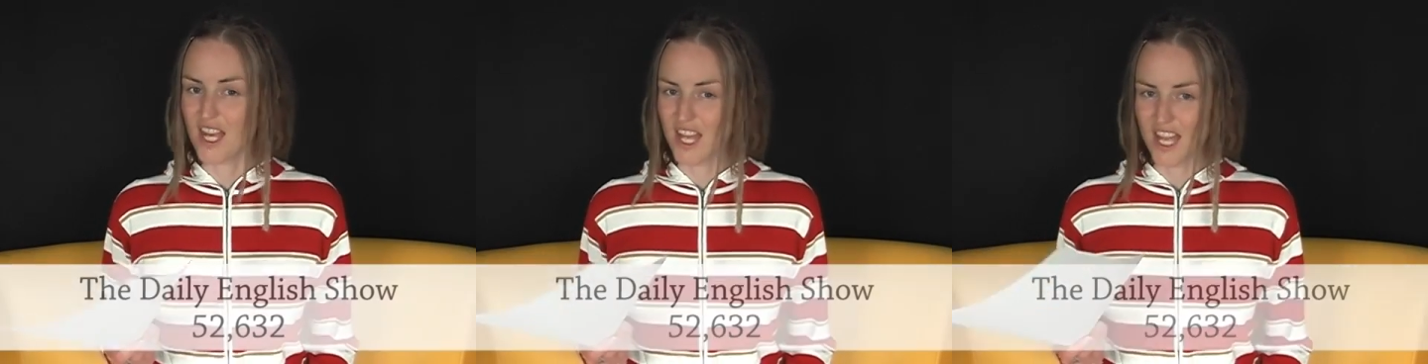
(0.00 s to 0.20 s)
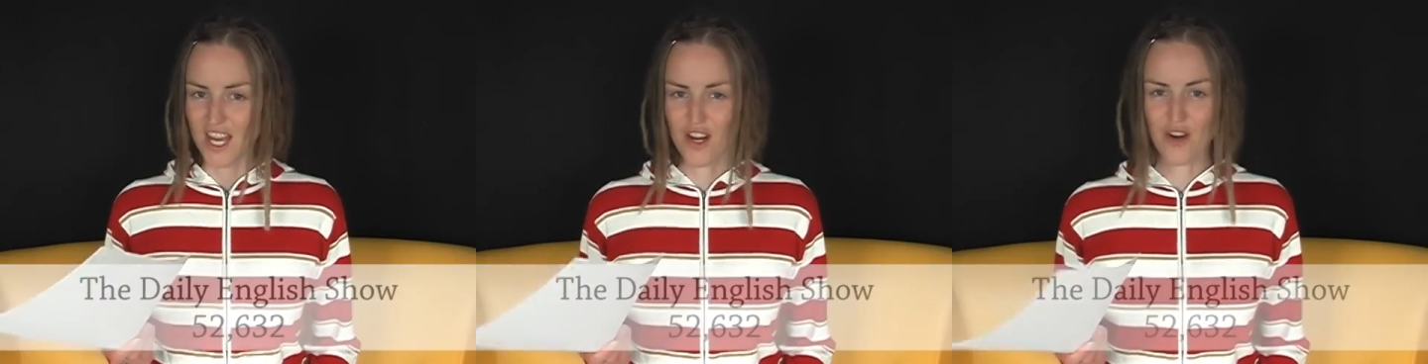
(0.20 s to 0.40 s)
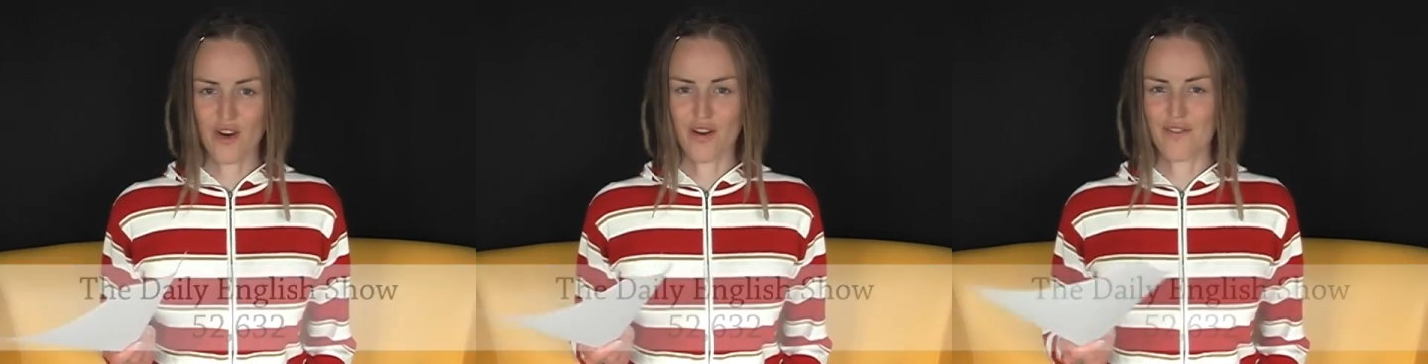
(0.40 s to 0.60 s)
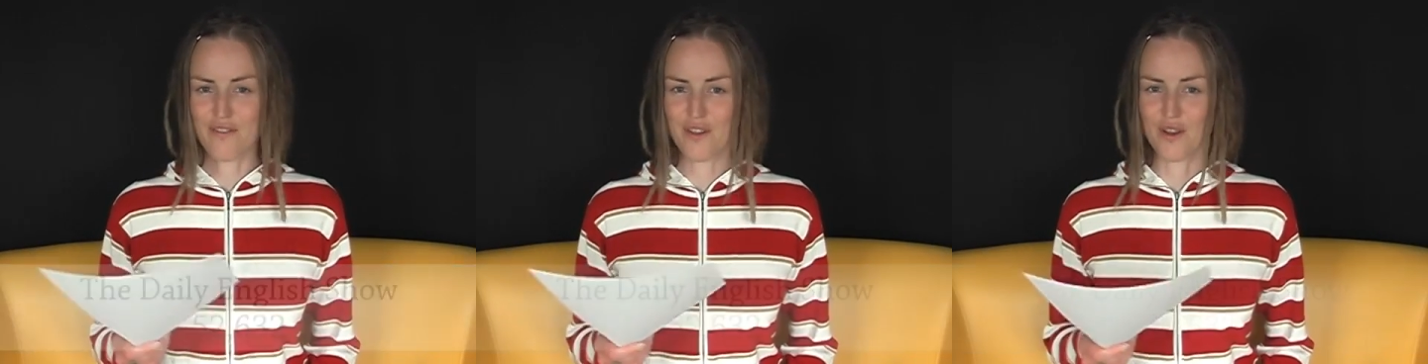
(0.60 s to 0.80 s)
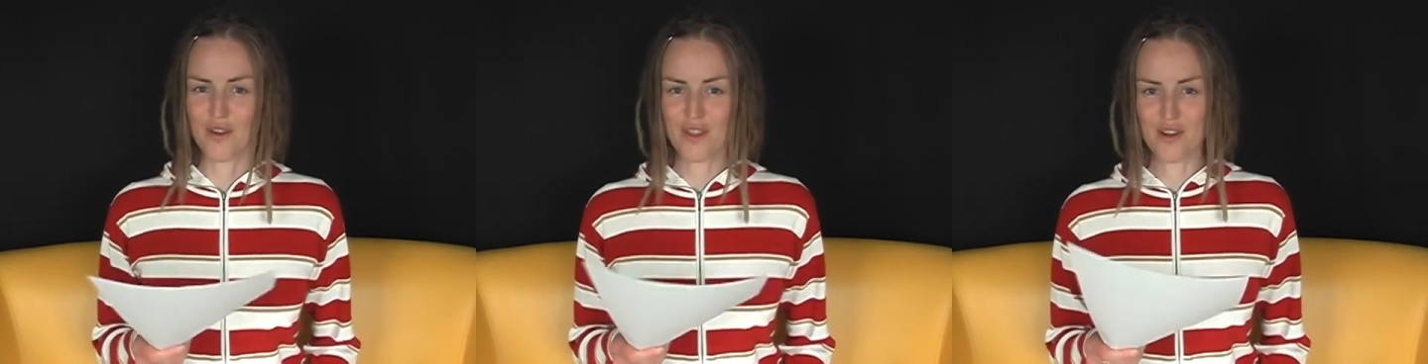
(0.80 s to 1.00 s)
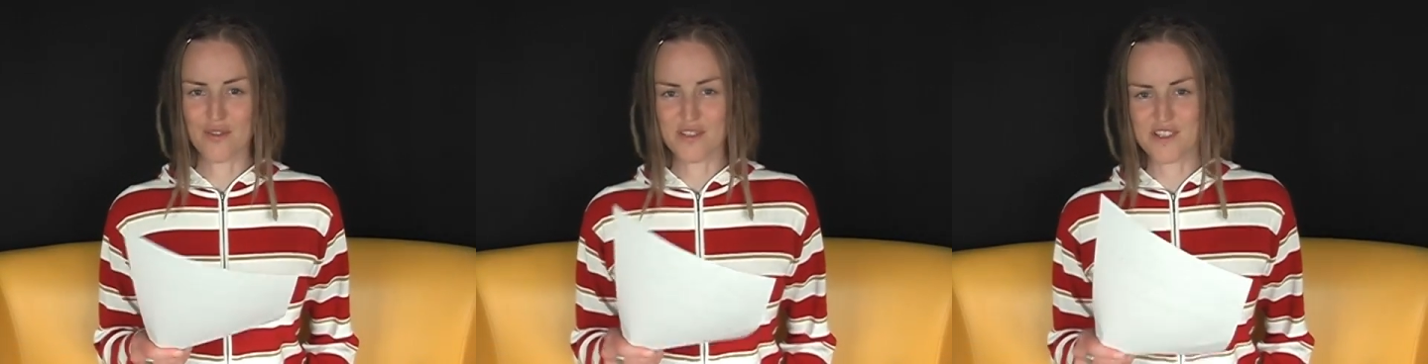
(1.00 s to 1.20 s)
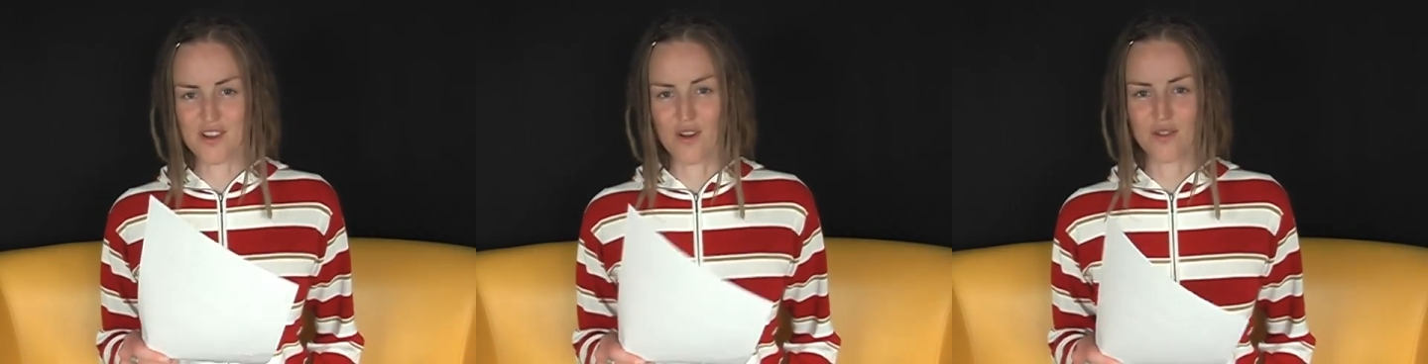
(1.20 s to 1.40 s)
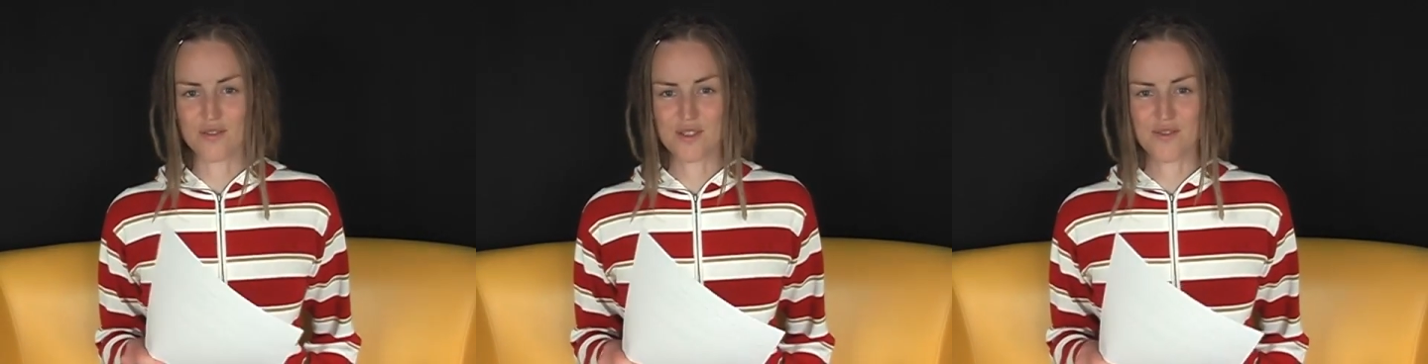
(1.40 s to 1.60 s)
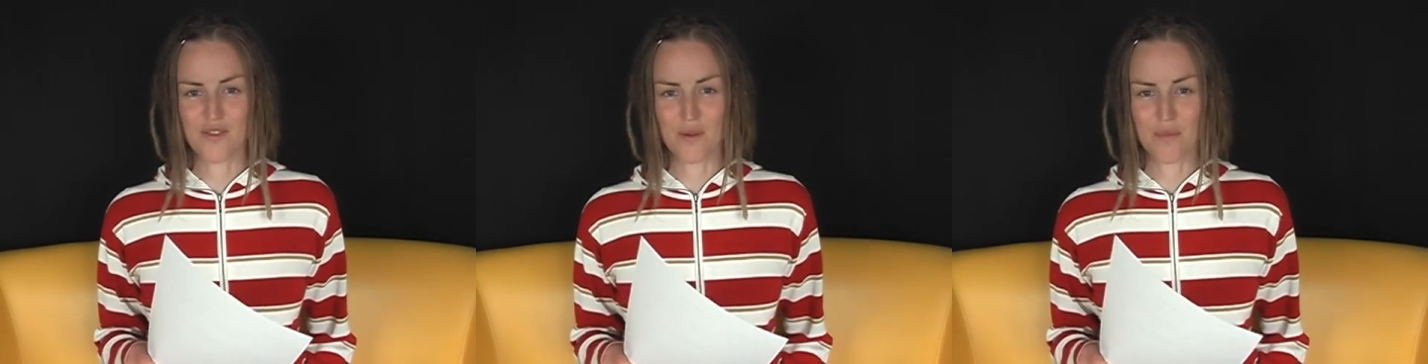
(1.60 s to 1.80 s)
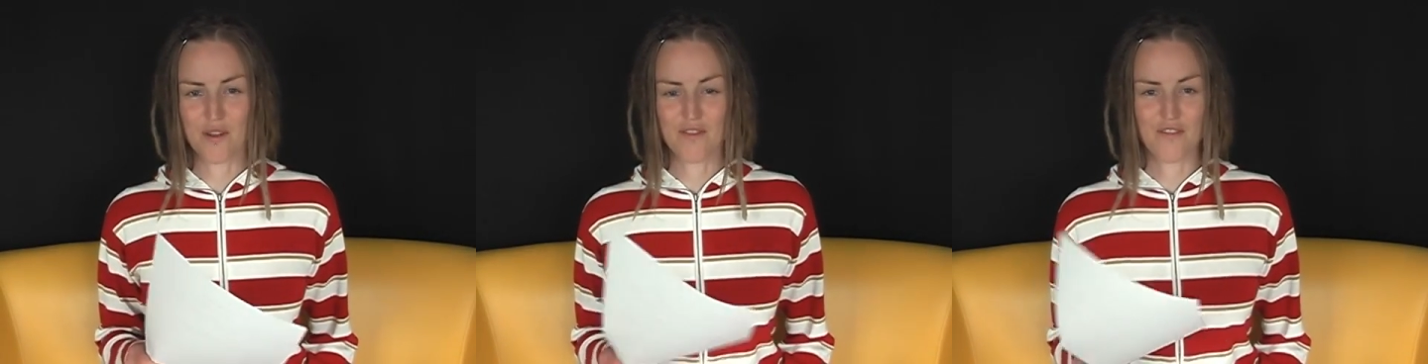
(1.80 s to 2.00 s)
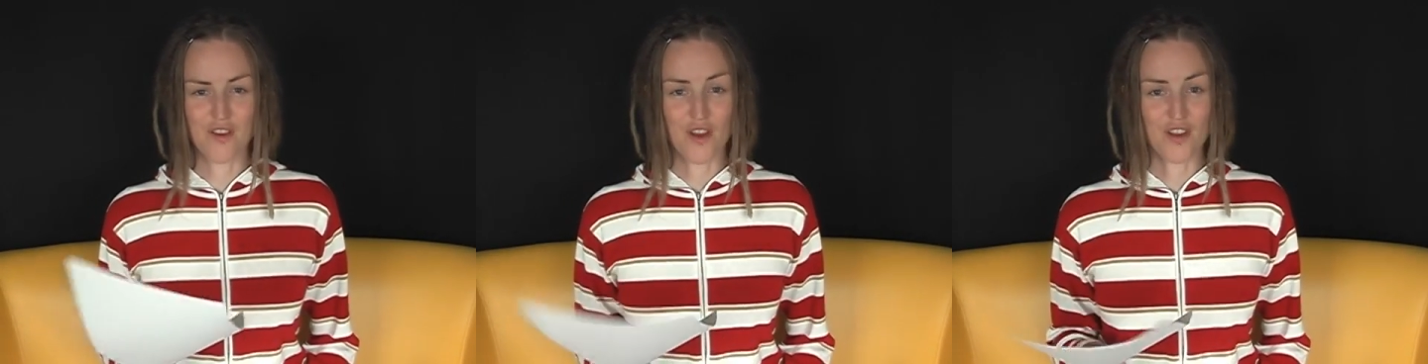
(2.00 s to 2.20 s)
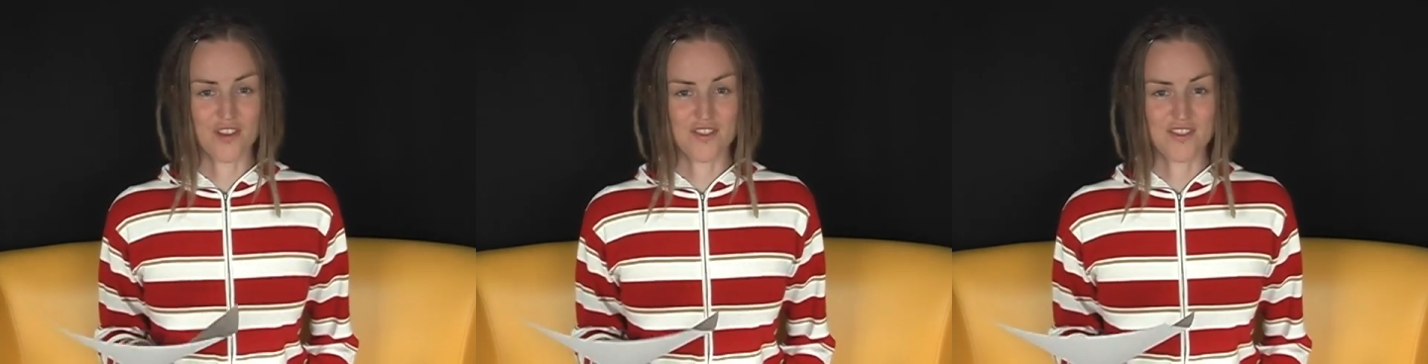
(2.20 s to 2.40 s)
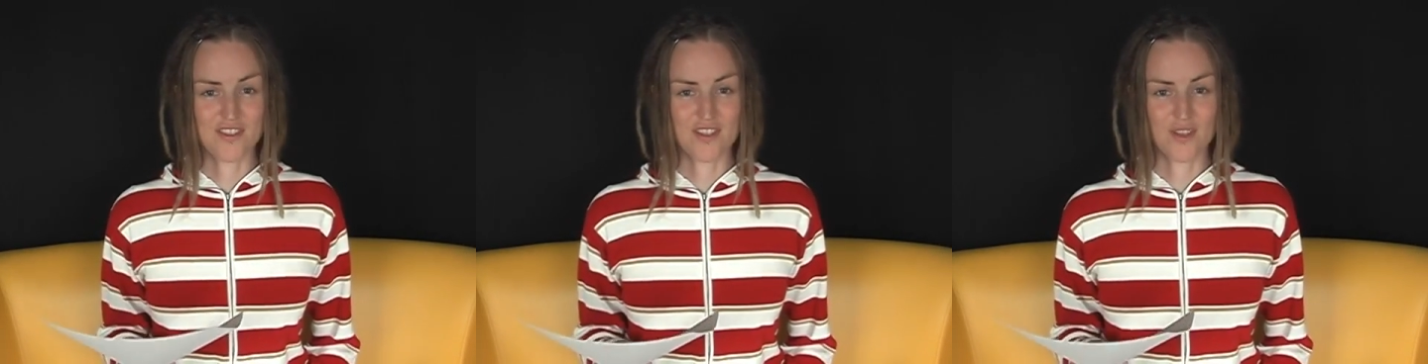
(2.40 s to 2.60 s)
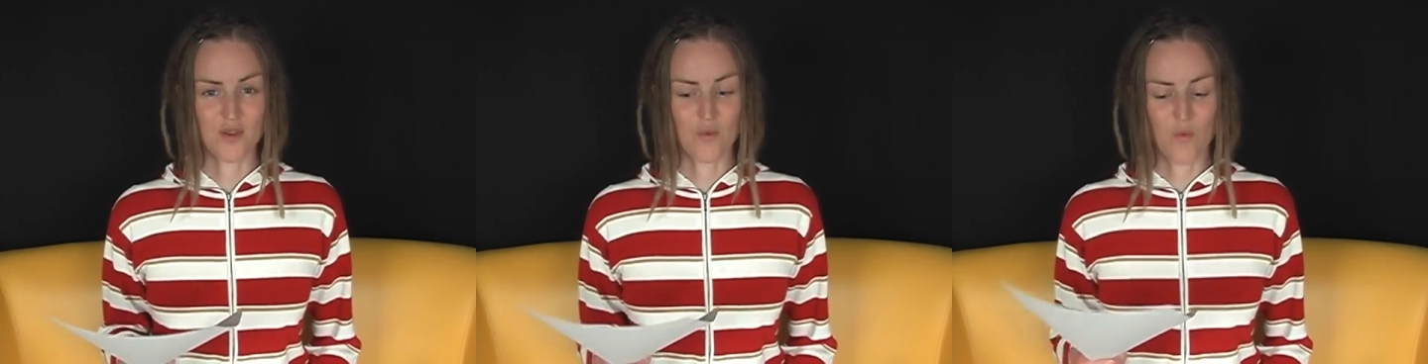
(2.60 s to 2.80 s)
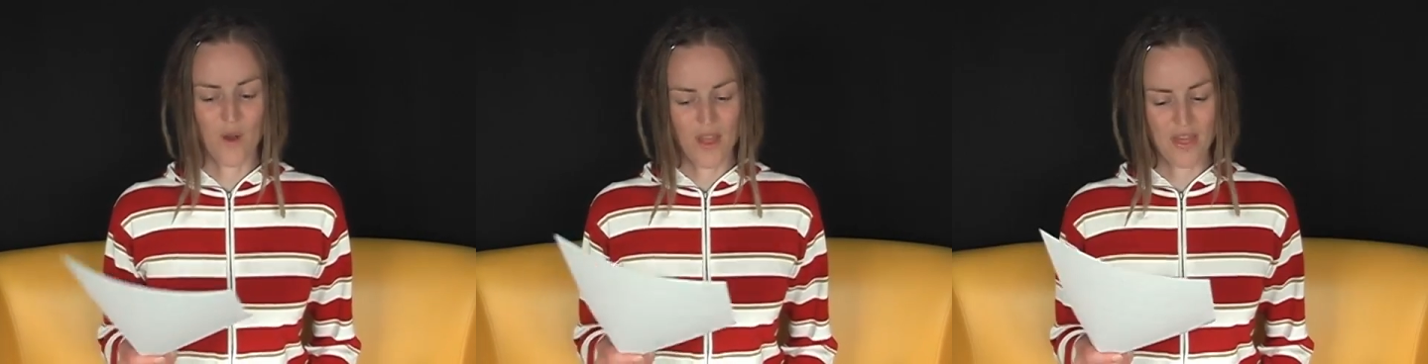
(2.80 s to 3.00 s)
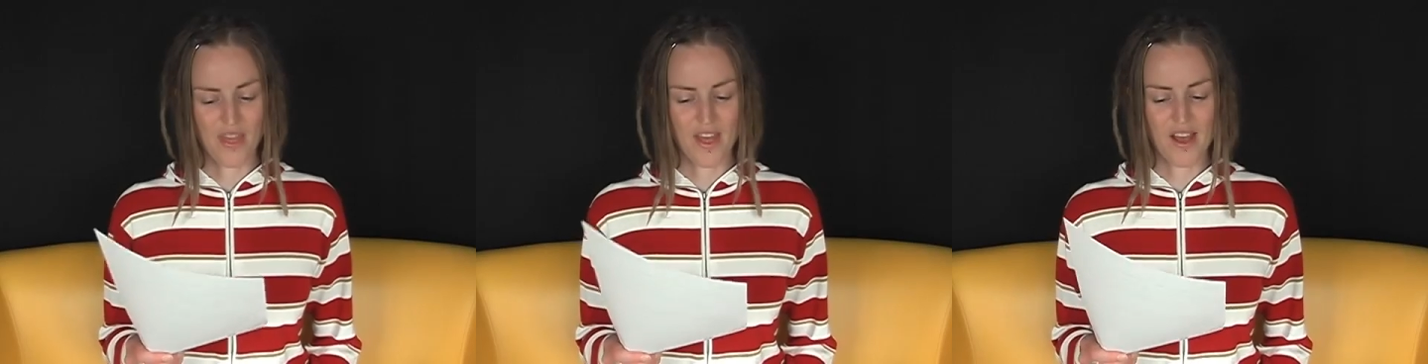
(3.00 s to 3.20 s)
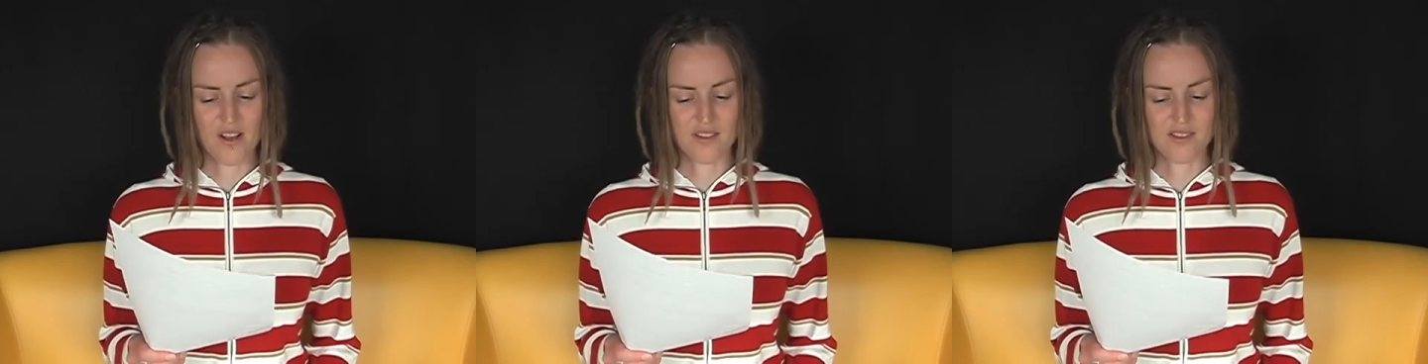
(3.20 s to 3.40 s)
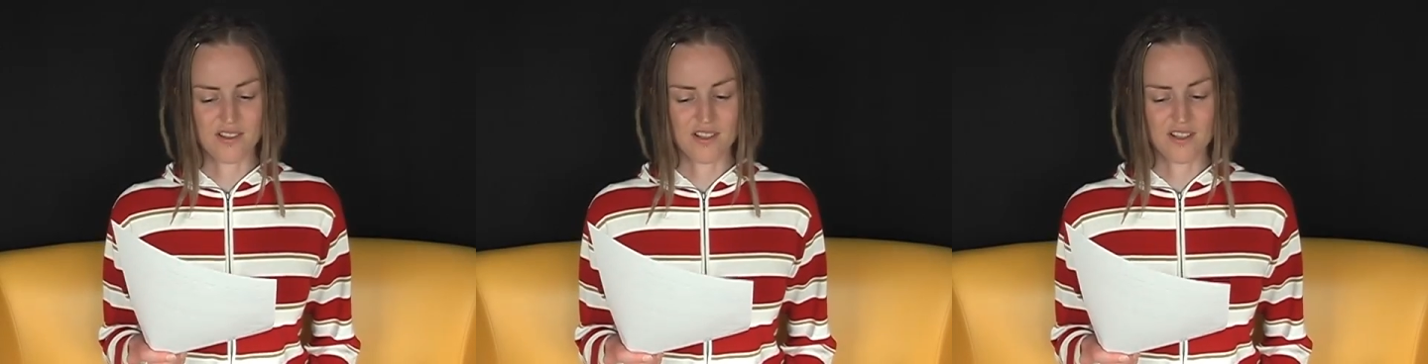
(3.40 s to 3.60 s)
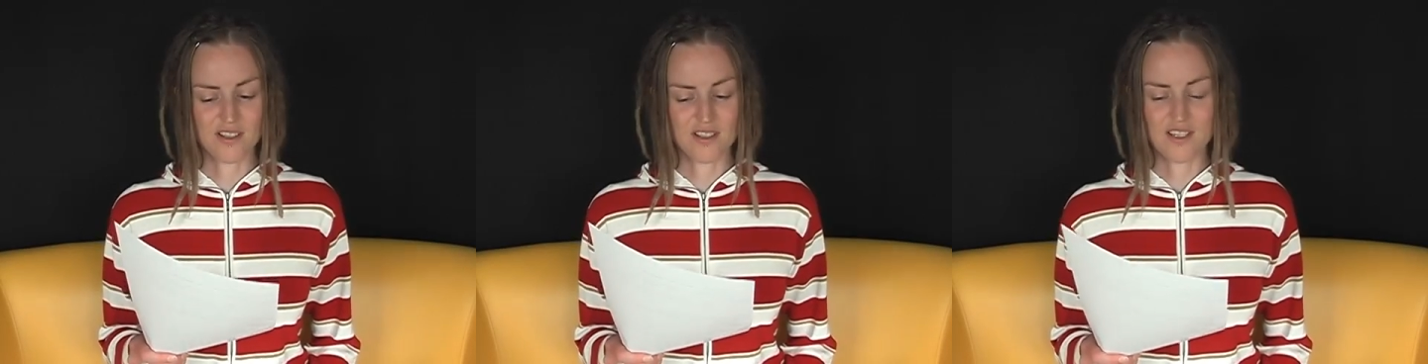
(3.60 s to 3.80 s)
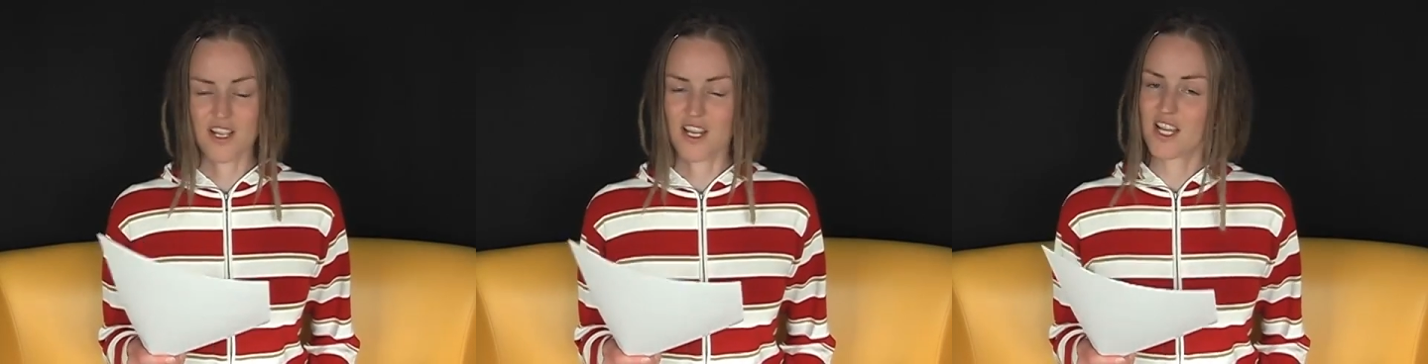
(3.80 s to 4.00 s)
Here are a few of the results from the first 1,000.